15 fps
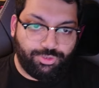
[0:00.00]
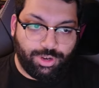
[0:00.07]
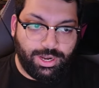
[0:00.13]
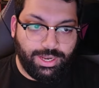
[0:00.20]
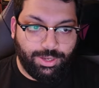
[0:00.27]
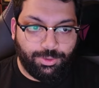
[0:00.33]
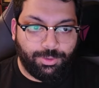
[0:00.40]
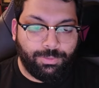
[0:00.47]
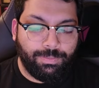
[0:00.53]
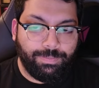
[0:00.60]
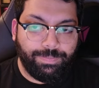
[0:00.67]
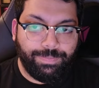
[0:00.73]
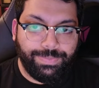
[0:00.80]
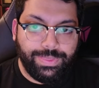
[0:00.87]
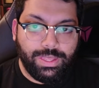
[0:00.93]
triangle,
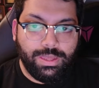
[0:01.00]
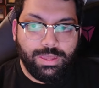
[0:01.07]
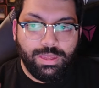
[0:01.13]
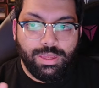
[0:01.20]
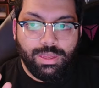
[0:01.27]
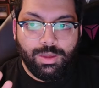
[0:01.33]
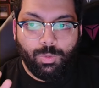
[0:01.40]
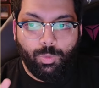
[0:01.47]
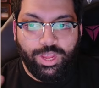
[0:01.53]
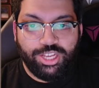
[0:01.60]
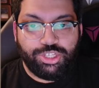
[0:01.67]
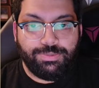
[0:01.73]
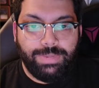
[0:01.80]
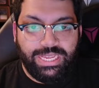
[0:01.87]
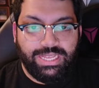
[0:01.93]

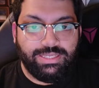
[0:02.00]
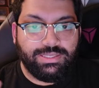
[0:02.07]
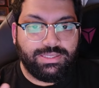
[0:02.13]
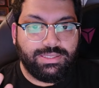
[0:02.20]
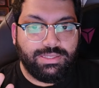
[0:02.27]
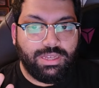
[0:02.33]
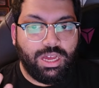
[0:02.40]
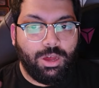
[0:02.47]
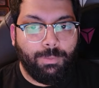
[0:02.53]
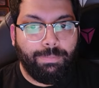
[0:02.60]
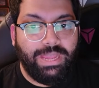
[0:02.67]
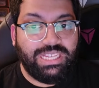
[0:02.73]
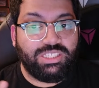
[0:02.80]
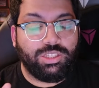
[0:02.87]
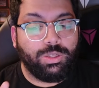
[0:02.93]
which means,
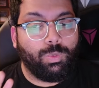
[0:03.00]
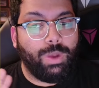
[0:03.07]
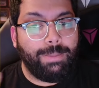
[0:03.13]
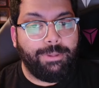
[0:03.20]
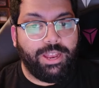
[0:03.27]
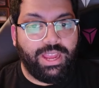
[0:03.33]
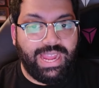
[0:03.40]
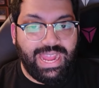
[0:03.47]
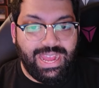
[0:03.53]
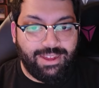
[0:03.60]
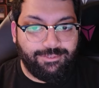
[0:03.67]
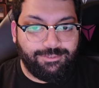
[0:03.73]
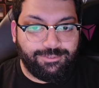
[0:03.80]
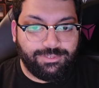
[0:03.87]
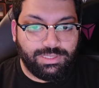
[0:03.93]
based on the weapon I have,